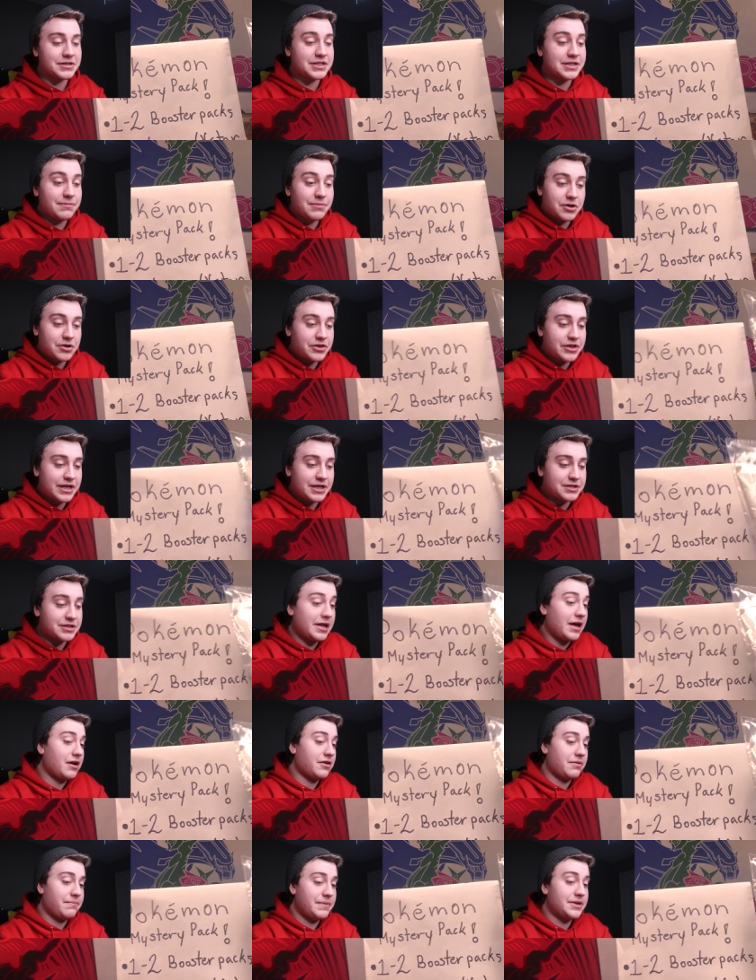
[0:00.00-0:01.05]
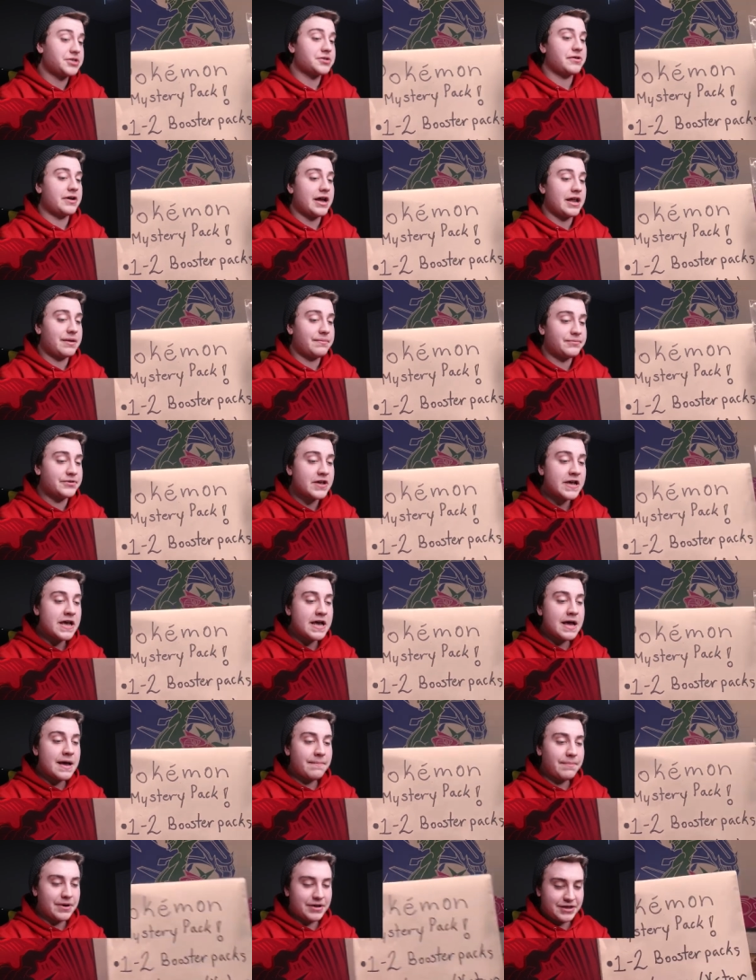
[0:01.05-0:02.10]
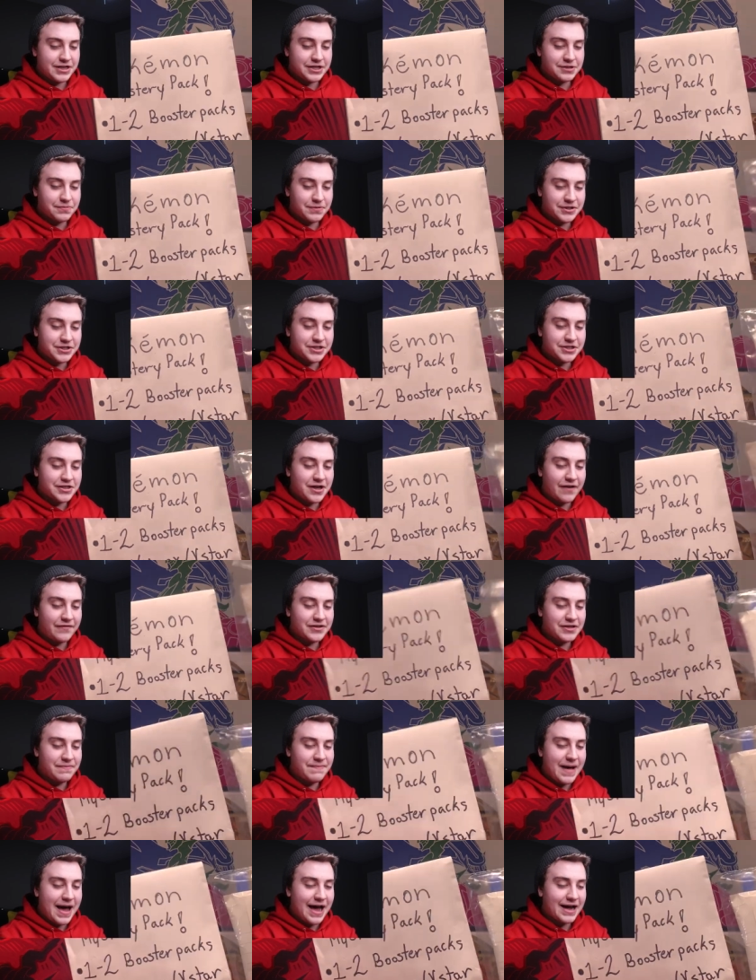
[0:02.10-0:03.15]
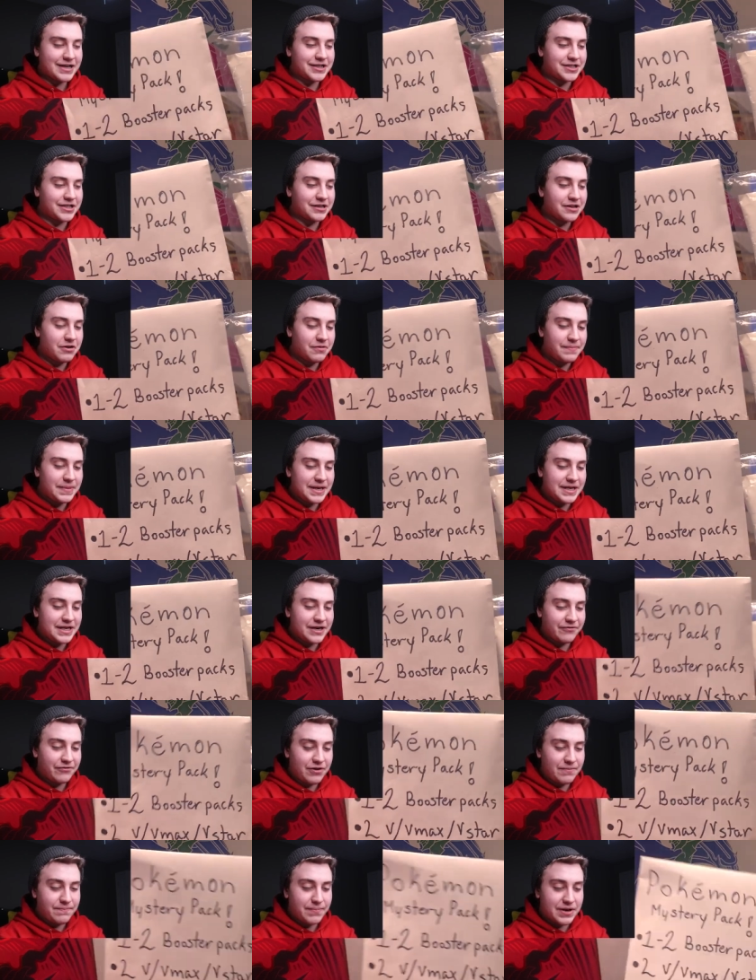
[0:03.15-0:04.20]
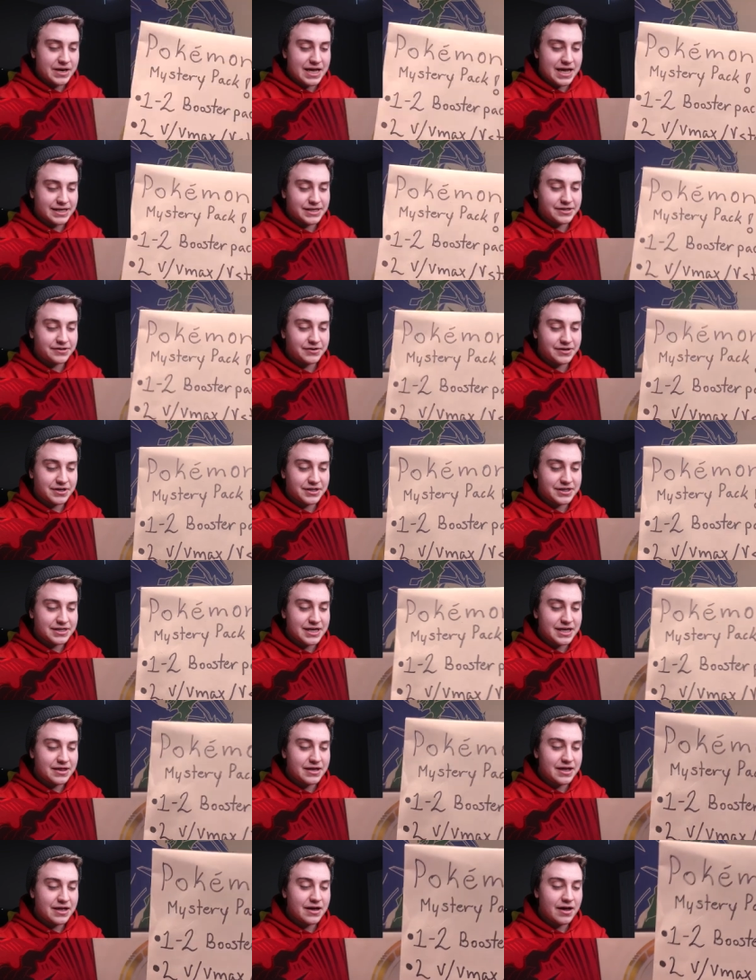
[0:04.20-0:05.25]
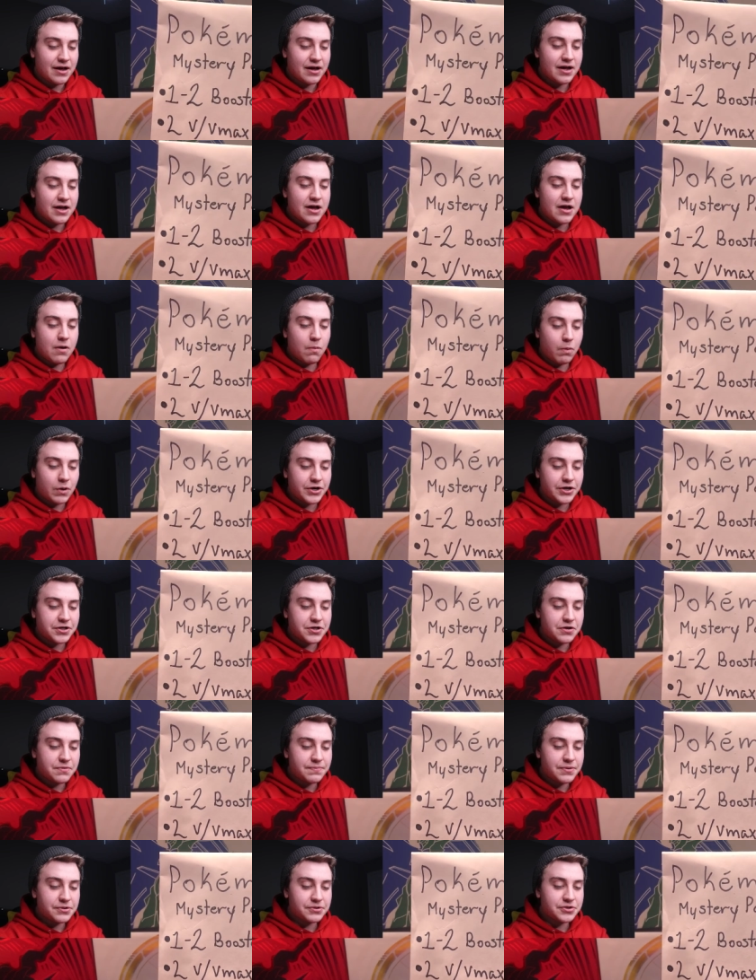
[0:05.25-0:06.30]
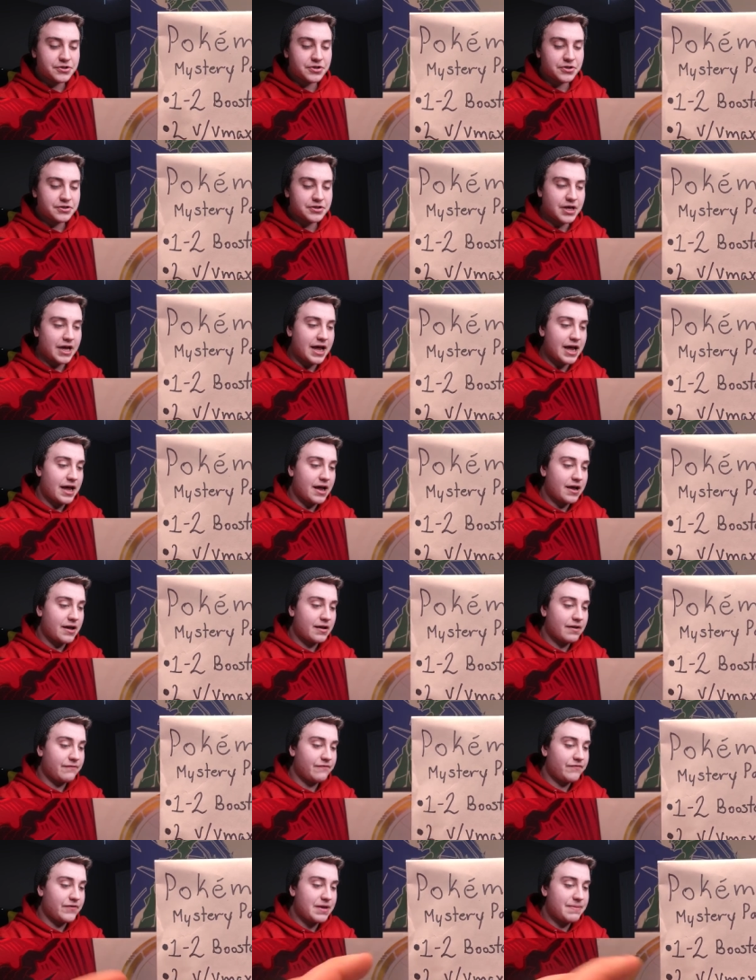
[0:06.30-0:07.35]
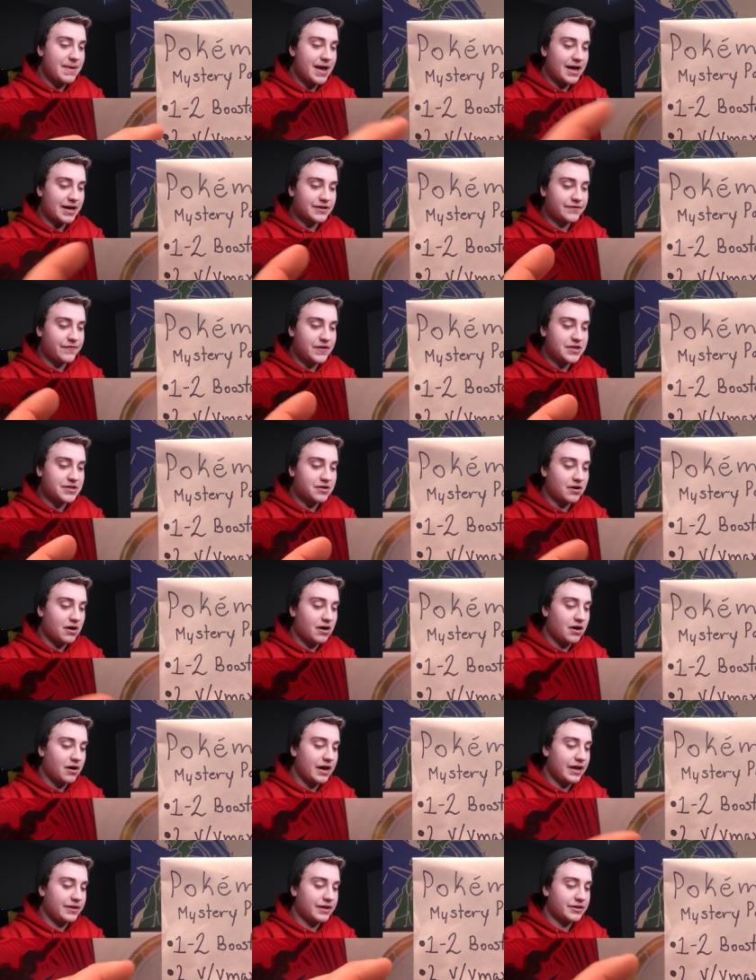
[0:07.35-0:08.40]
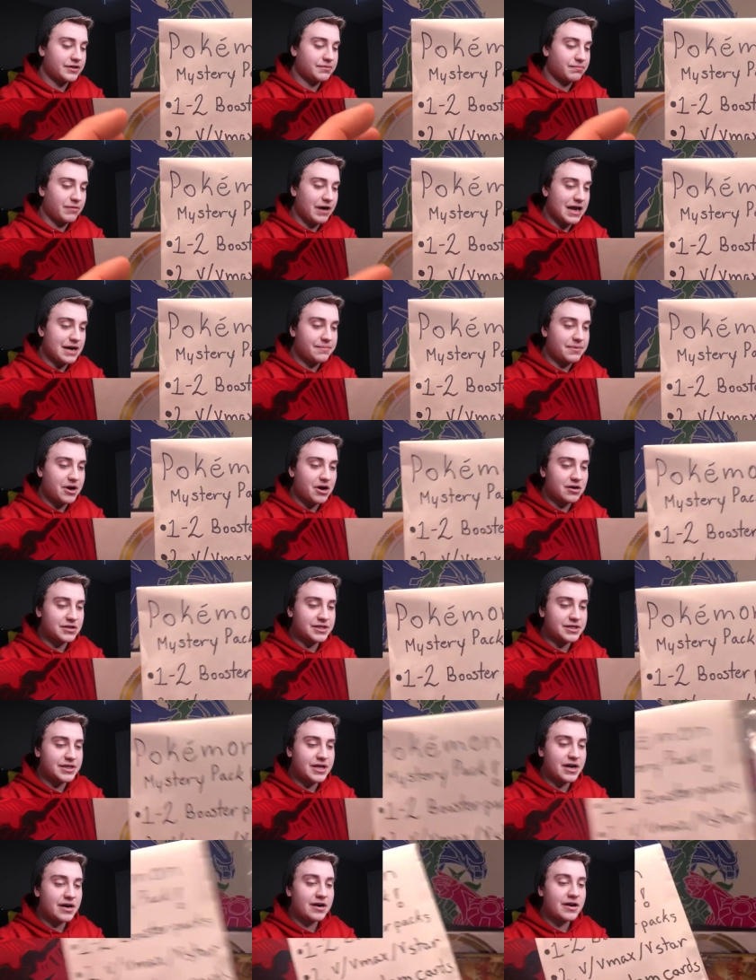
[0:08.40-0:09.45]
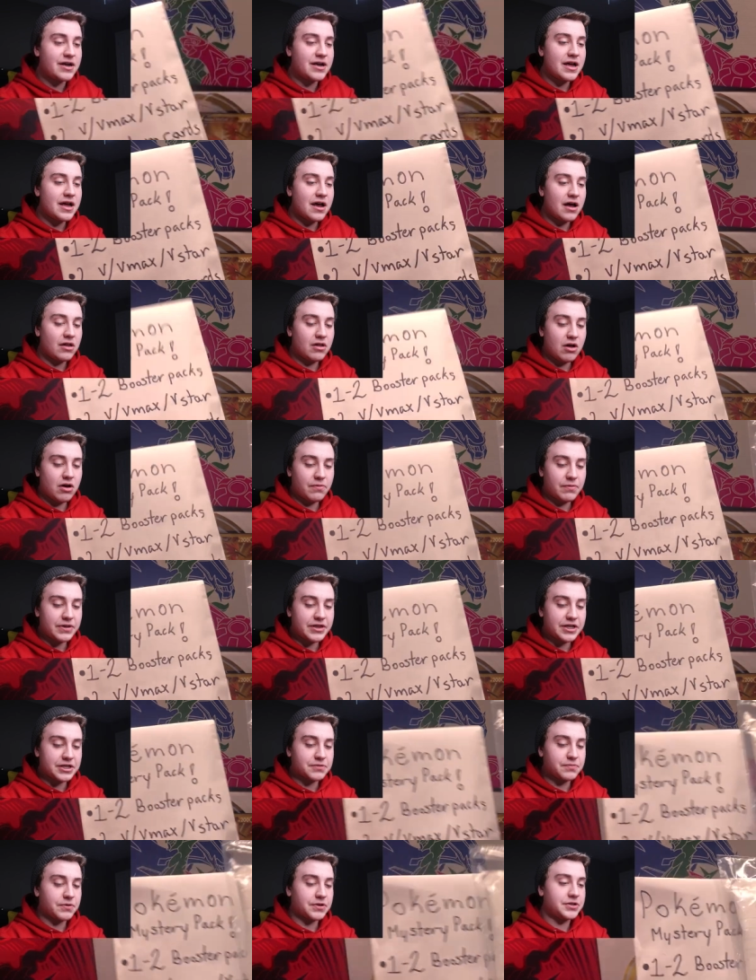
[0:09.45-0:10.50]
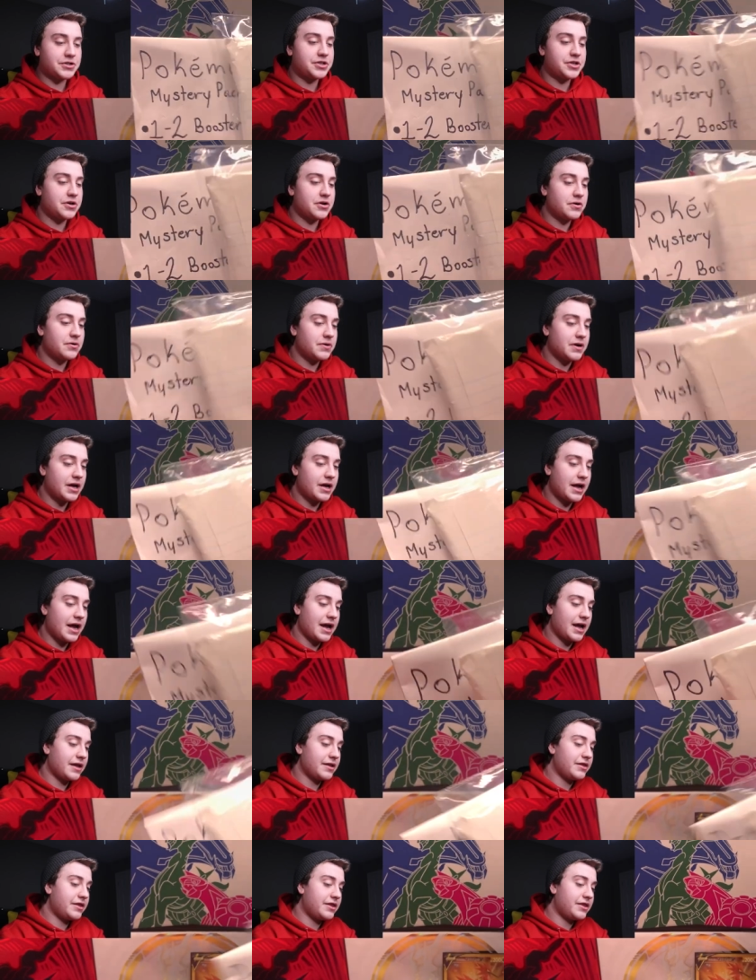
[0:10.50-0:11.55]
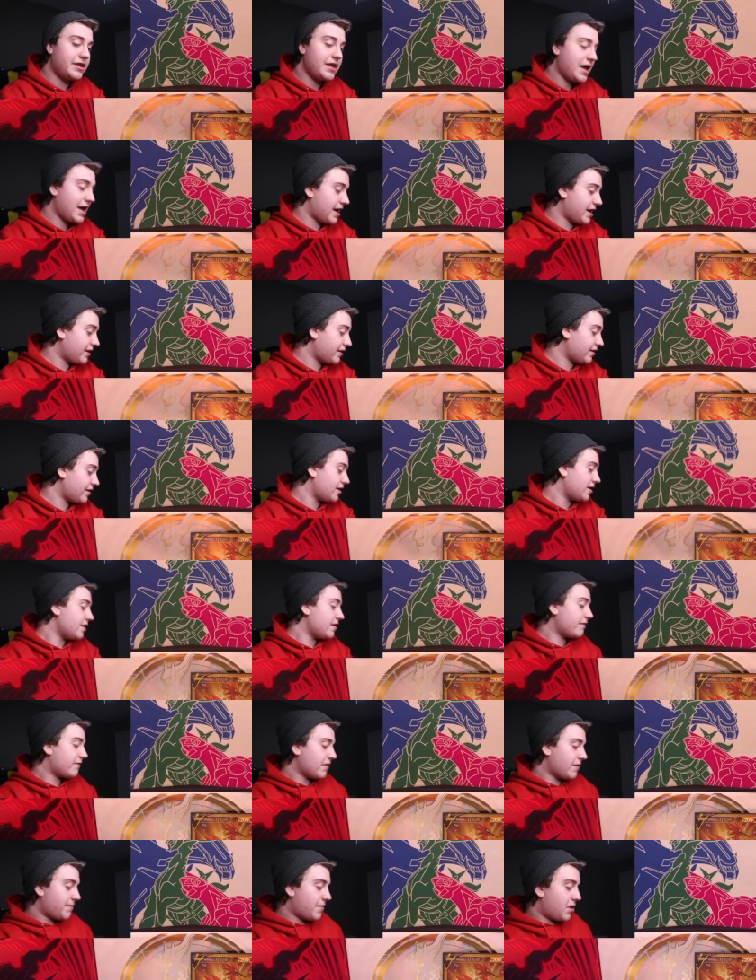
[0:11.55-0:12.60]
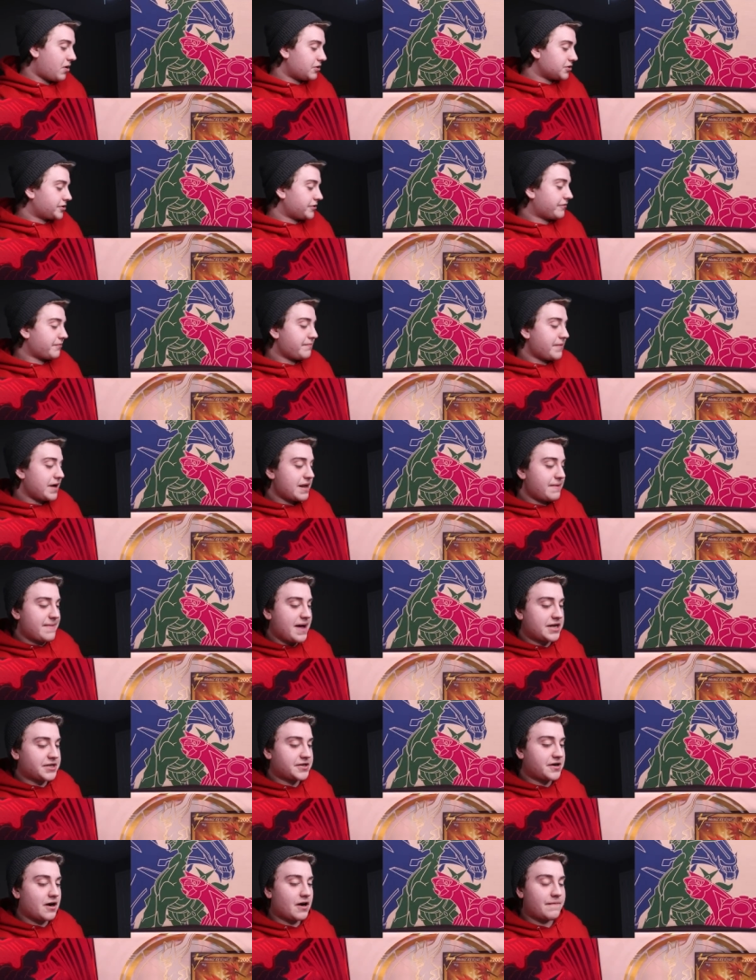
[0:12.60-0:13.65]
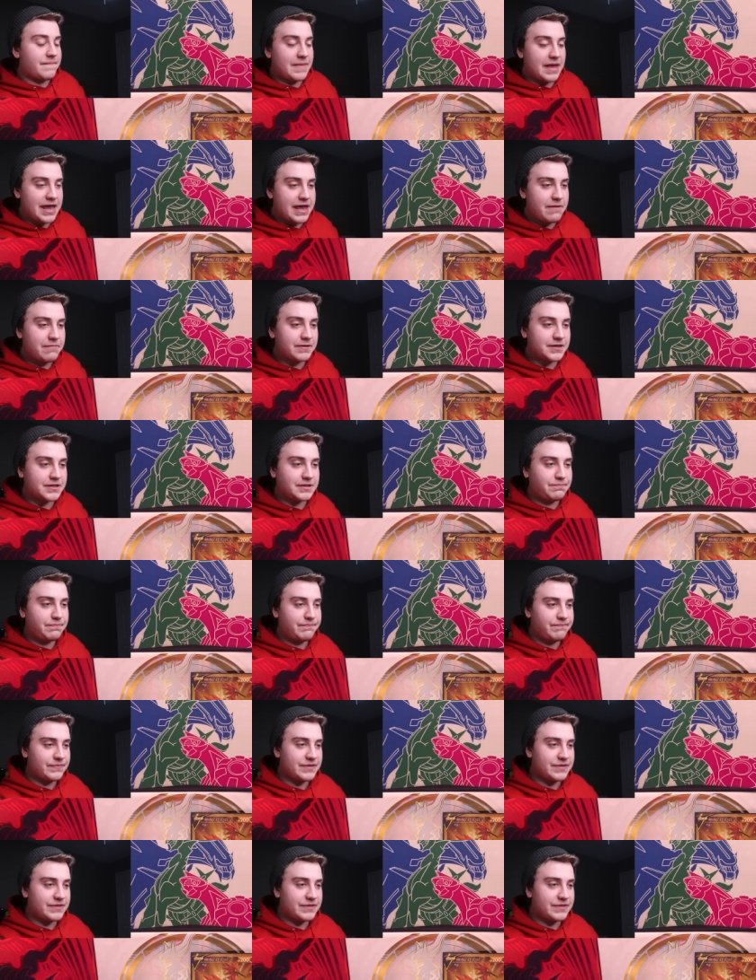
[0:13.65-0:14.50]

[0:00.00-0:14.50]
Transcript: similar things there, the mystery items, but this one's just obviously packaged a little bit different. But yes, as you can see, the uh, one to two boosters, a VMAX, V-Star, and then some random cards in there, along with this one too. And then from also from Mighty Magikarp, he was